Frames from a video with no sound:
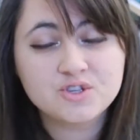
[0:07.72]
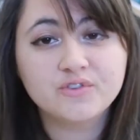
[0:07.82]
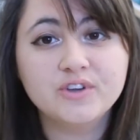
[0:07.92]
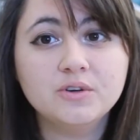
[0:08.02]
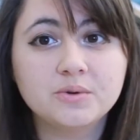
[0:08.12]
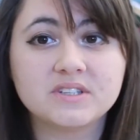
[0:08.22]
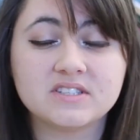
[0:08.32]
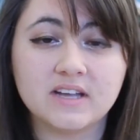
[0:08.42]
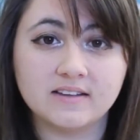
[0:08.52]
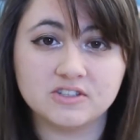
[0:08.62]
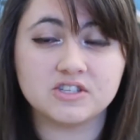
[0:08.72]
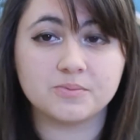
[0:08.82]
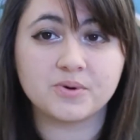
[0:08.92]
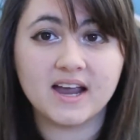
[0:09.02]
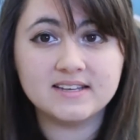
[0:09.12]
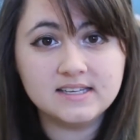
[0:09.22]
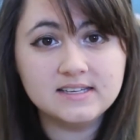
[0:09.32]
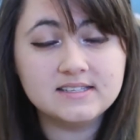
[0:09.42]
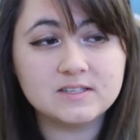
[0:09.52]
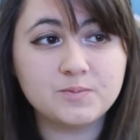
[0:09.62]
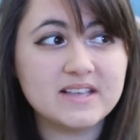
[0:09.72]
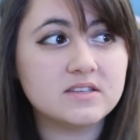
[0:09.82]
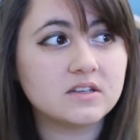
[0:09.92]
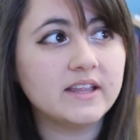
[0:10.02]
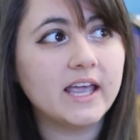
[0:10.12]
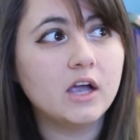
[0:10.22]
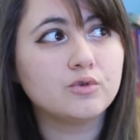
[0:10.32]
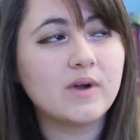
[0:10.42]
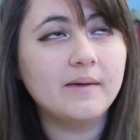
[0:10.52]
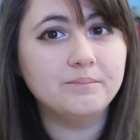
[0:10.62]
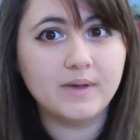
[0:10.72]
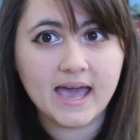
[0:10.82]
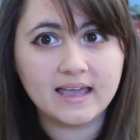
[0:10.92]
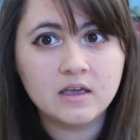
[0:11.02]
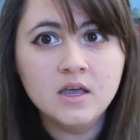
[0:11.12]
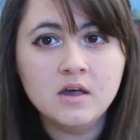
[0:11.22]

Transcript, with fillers: So if you don't know what a stylish surprise is, it's basically a grab bag.